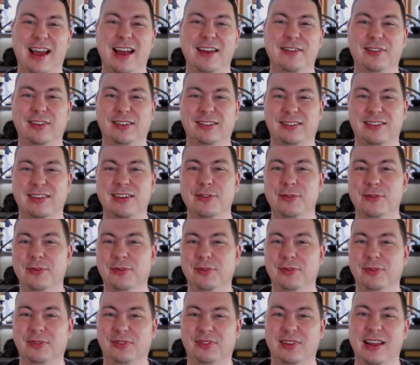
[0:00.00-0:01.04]
I just
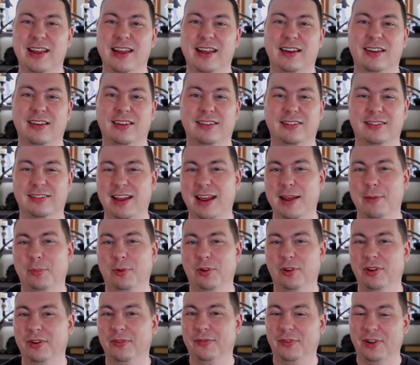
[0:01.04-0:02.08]
used an
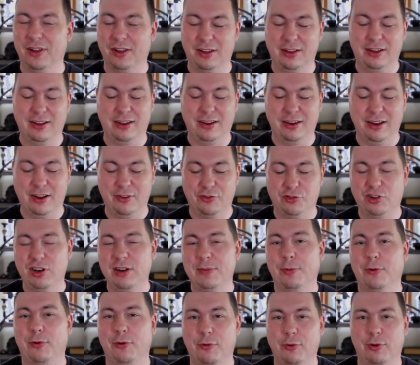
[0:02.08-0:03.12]
example of a
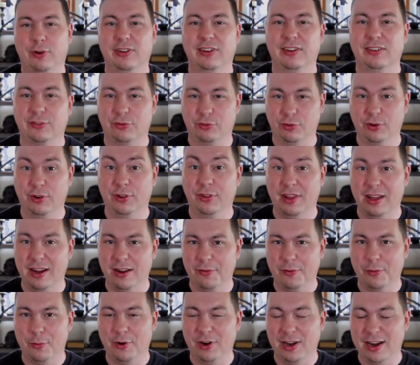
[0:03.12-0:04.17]
cheaper cordless drill that
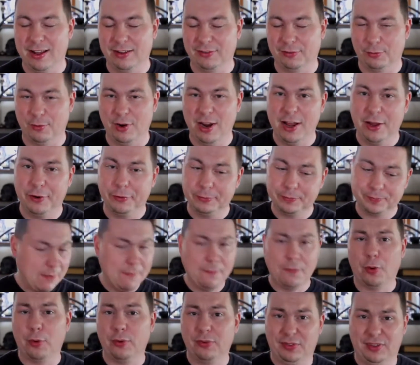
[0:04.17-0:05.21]
everyone has around
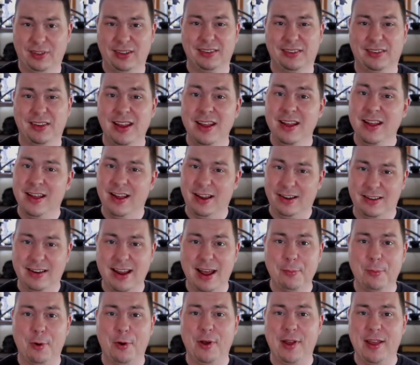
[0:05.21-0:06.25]
versus a
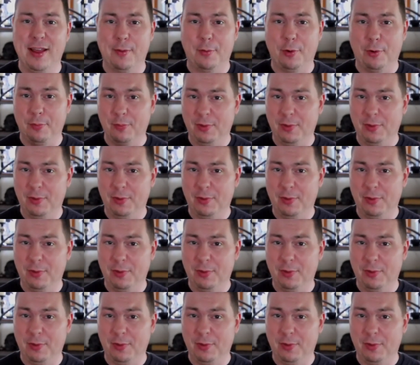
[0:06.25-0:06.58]
demo hammer.